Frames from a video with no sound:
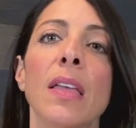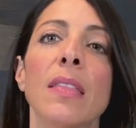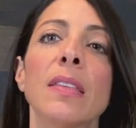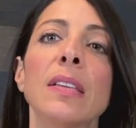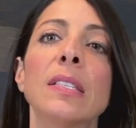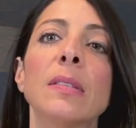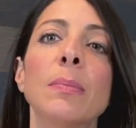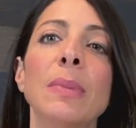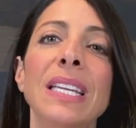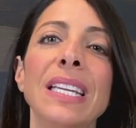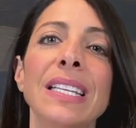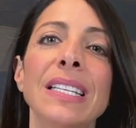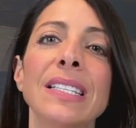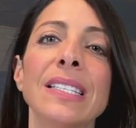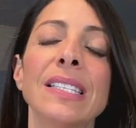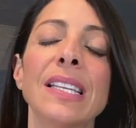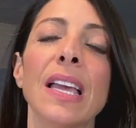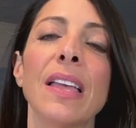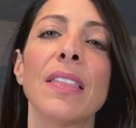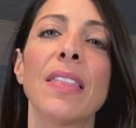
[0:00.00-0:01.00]
This
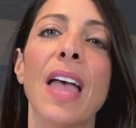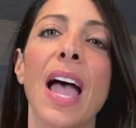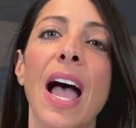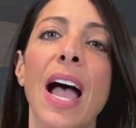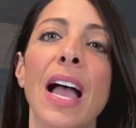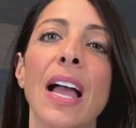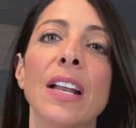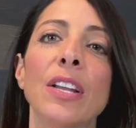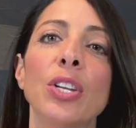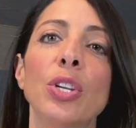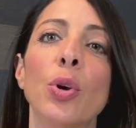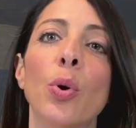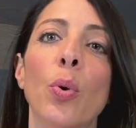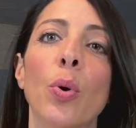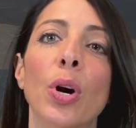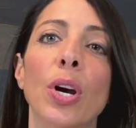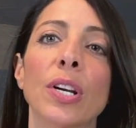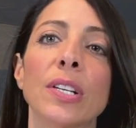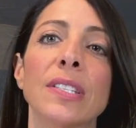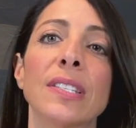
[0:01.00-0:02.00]
means that
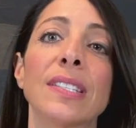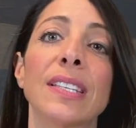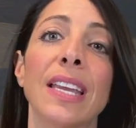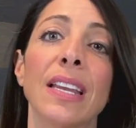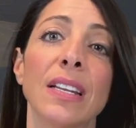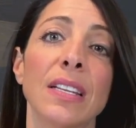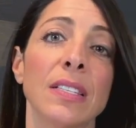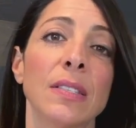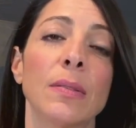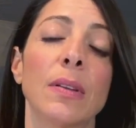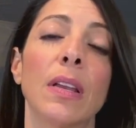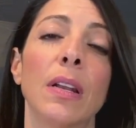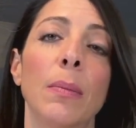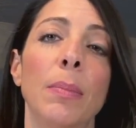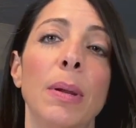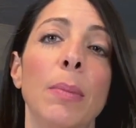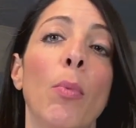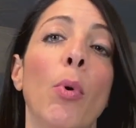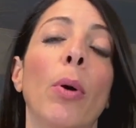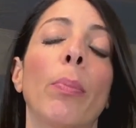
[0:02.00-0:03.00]
your skin is going to
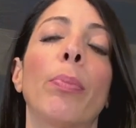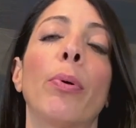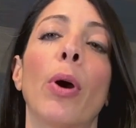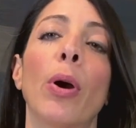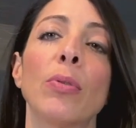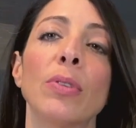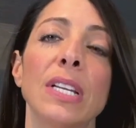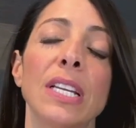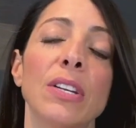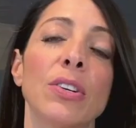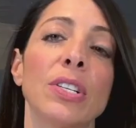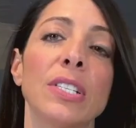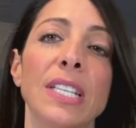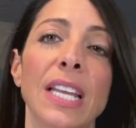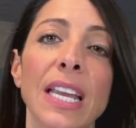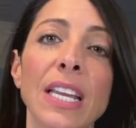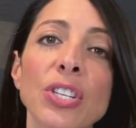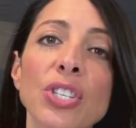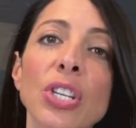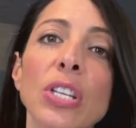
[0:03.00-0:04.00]
be more prone to
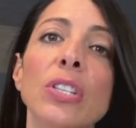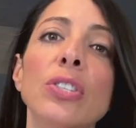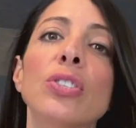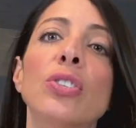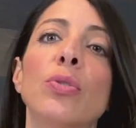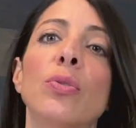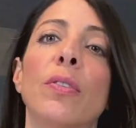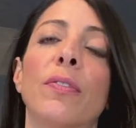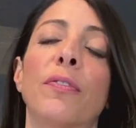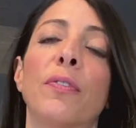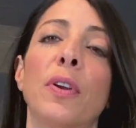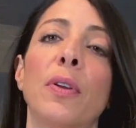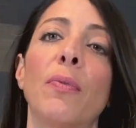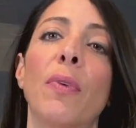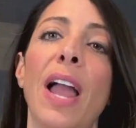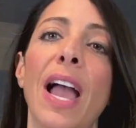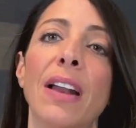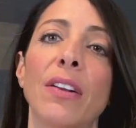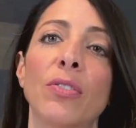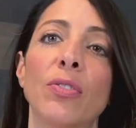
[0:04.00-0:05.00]
irritation due to free
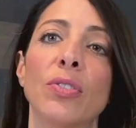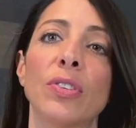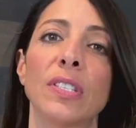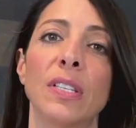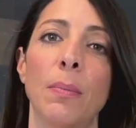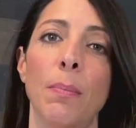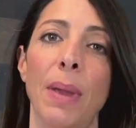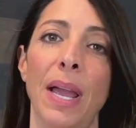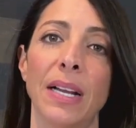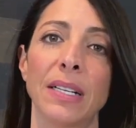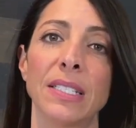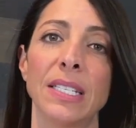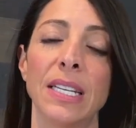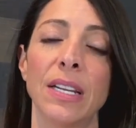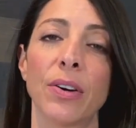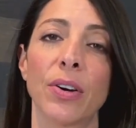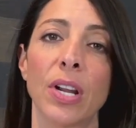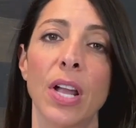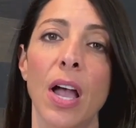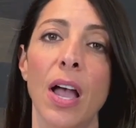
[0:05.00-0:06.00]
radicals and
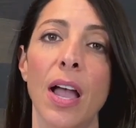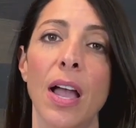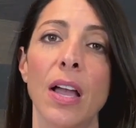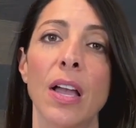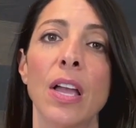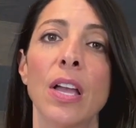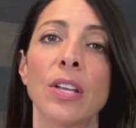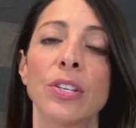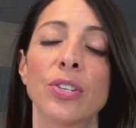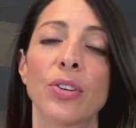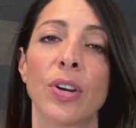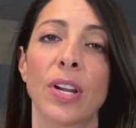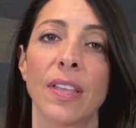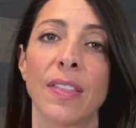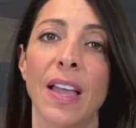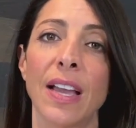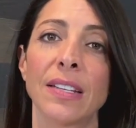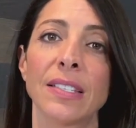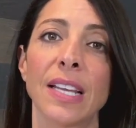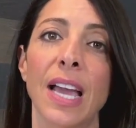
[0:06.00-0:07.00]
bacteria during
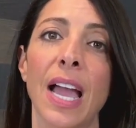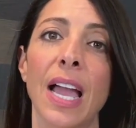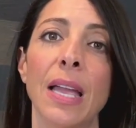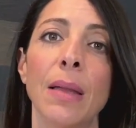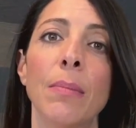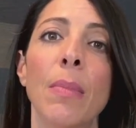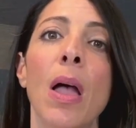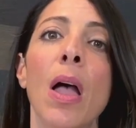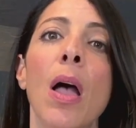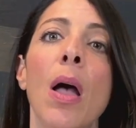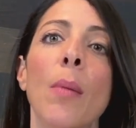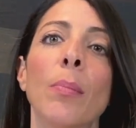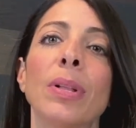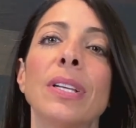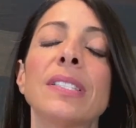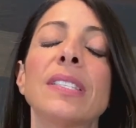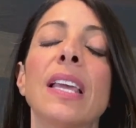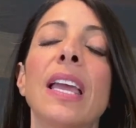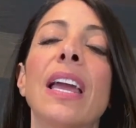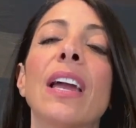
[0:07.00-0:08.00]
that time.
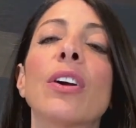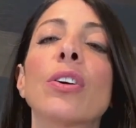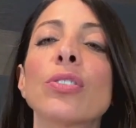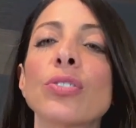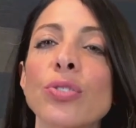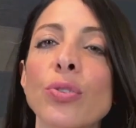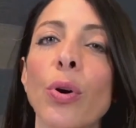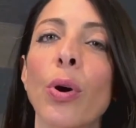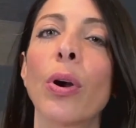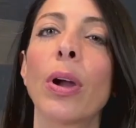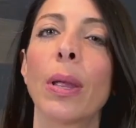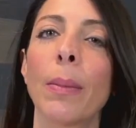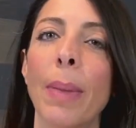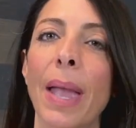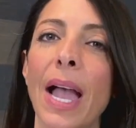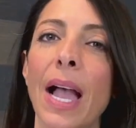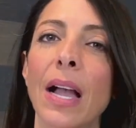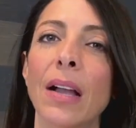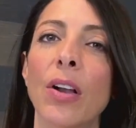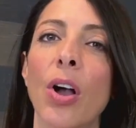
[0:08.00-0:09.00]
Plus the hair is growing
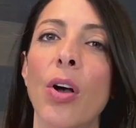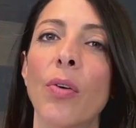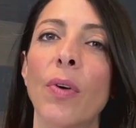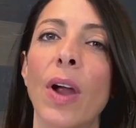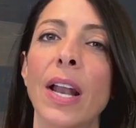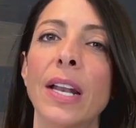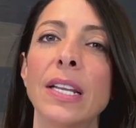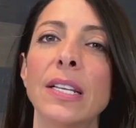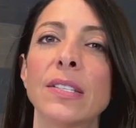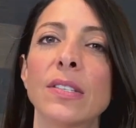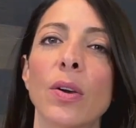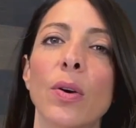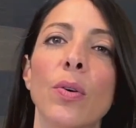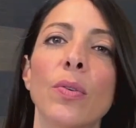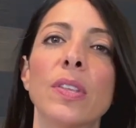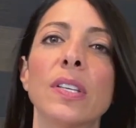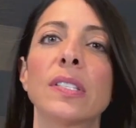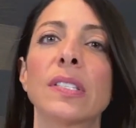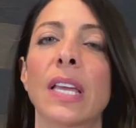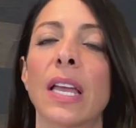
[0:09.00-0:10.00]
back already,
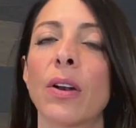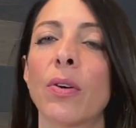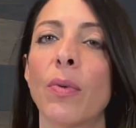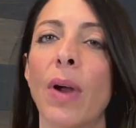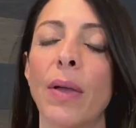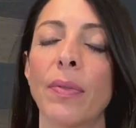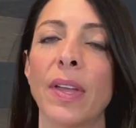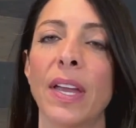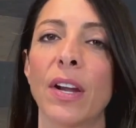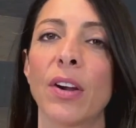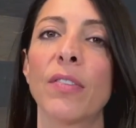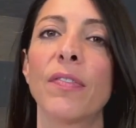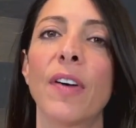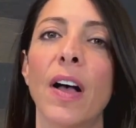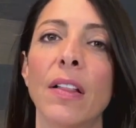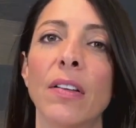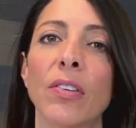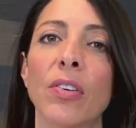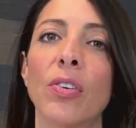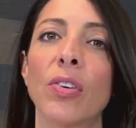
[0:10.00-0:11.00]
so the skin around the hair
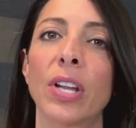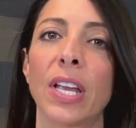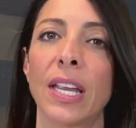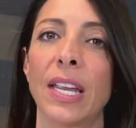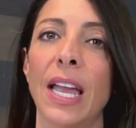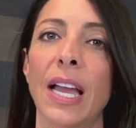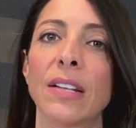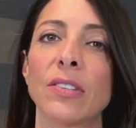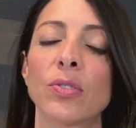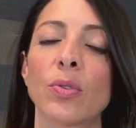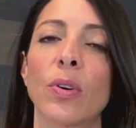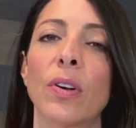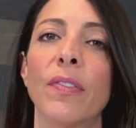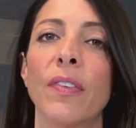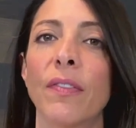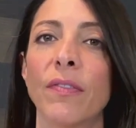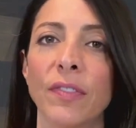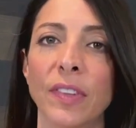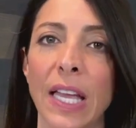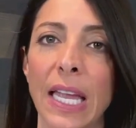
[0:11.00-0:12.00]
follicle can get sort of
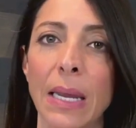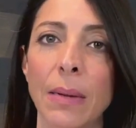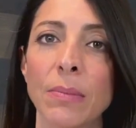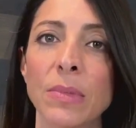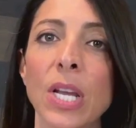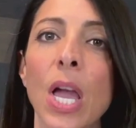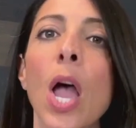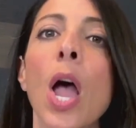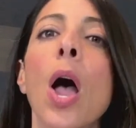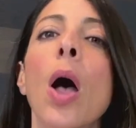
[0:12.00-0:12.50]
inflamed.